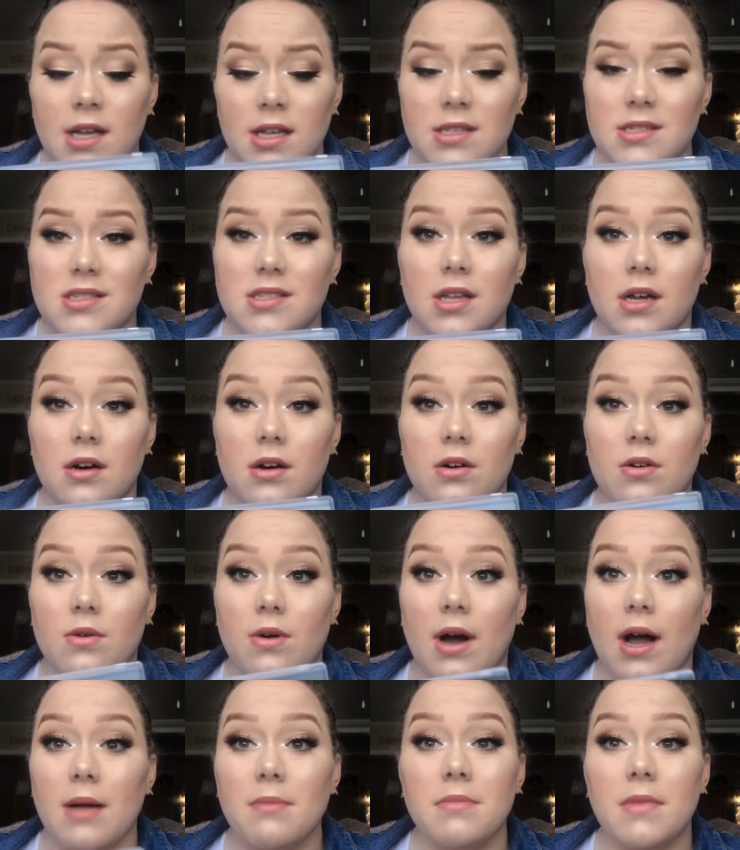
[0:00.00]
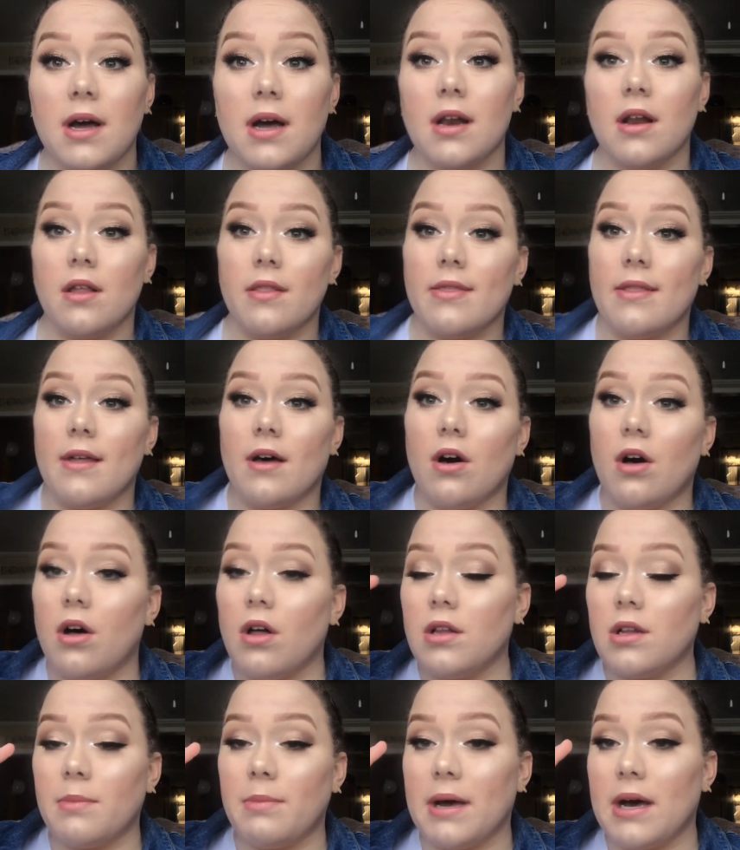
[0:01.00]
so I'm not
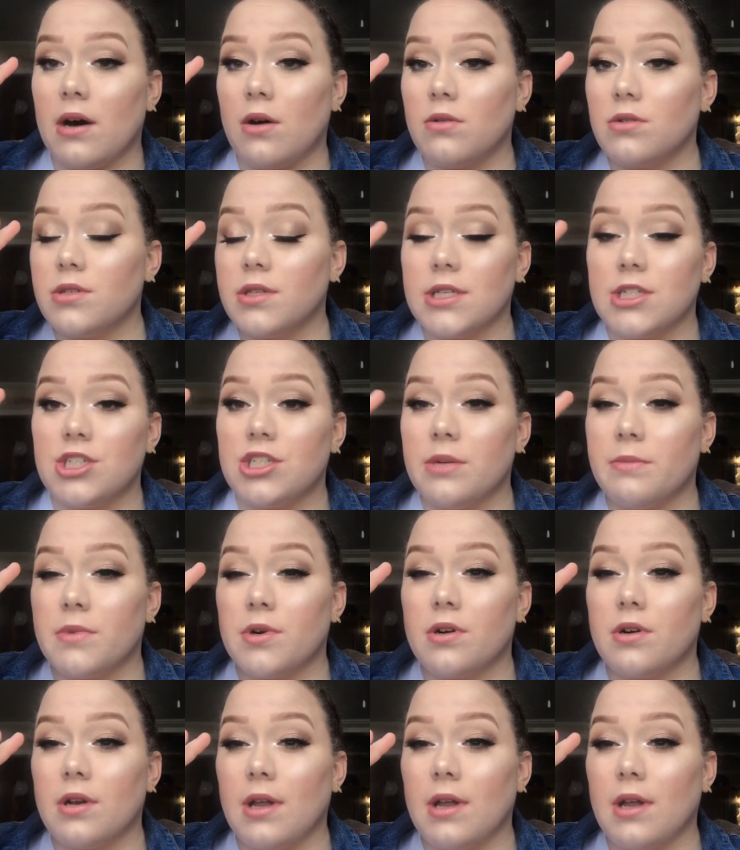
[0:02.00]
all about the shimmer,